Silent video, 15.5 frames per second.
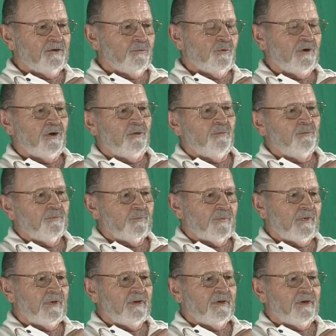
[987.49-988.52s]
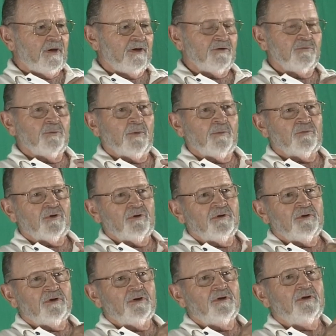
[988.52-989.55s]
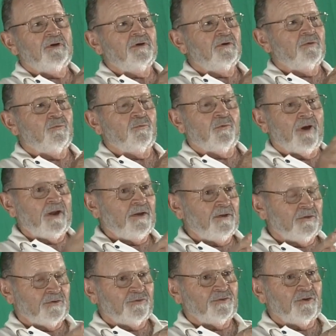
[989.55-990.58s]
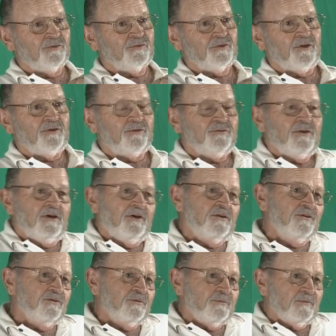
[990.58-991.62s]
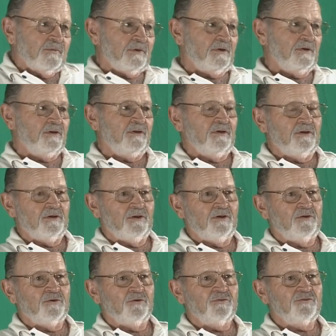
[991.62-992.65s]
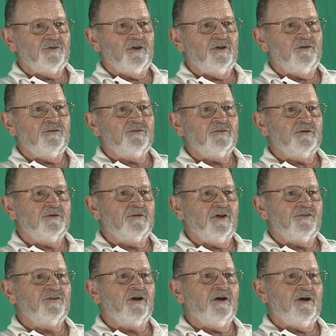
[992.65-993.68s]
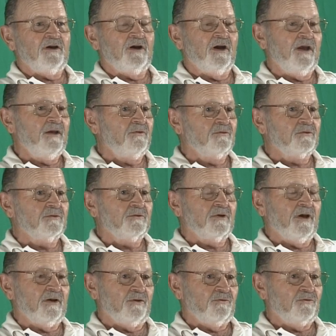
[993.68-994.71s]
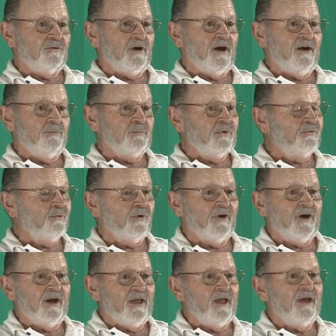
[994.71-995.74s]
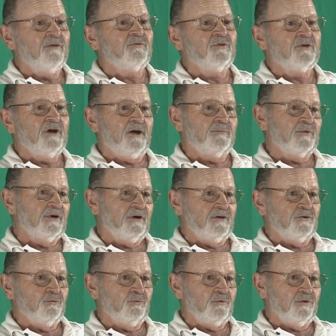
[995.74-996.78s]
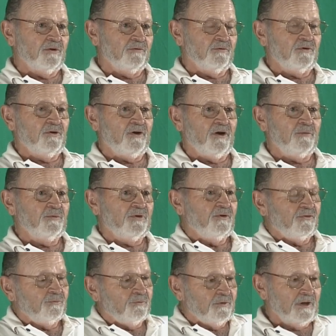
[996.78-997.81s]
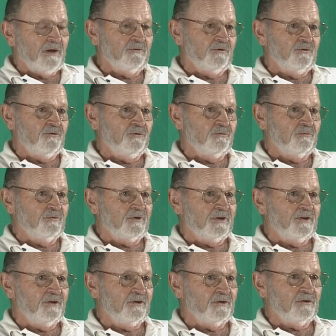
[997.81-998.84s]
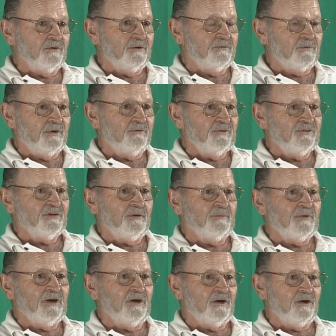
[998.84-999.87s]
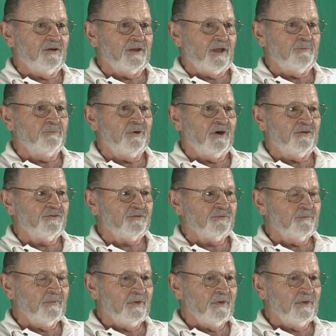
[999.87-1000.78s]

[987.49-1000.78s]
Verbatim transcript: Well, I can remember riding the Sunset Stage in those days. That's how I learned how to drive before I ever got behind the wheel of a car because what I would do when I get, every time I got on that bus,